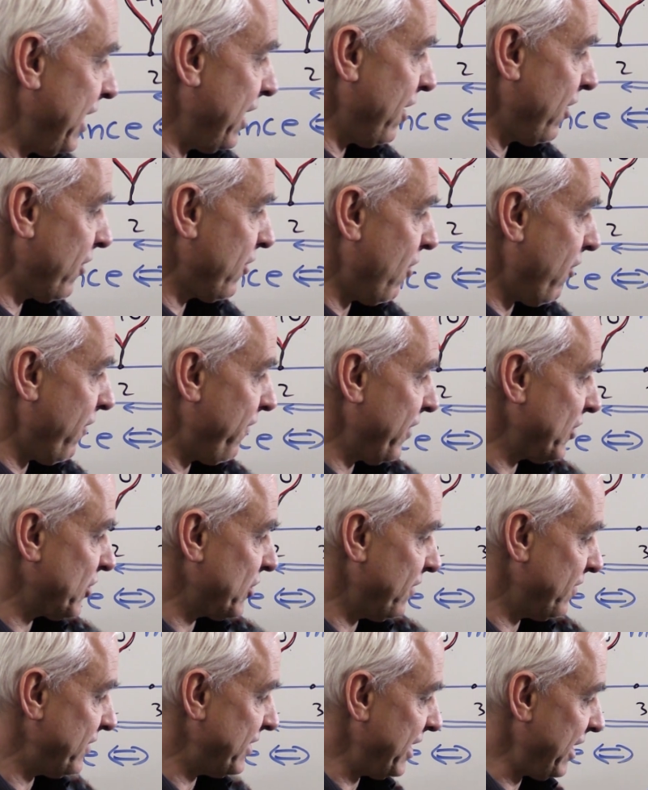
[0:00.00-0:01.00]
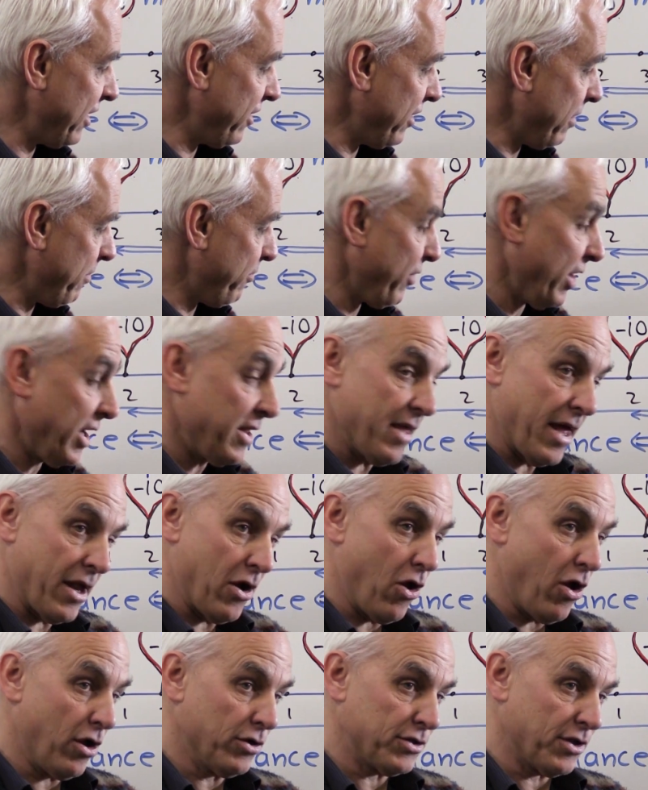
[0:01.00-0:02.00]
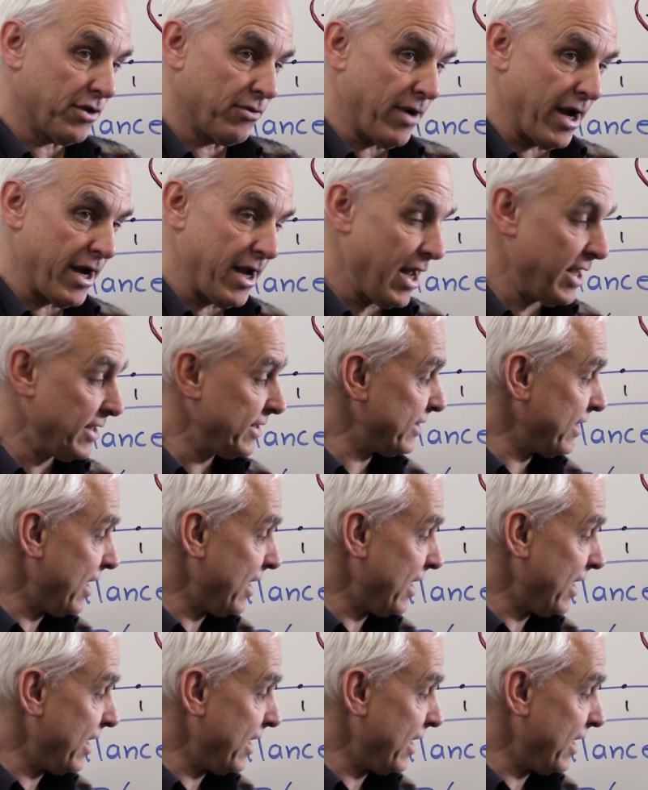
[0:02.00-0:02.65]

here, coefficient of C here. I'm bringing that all to the right-hand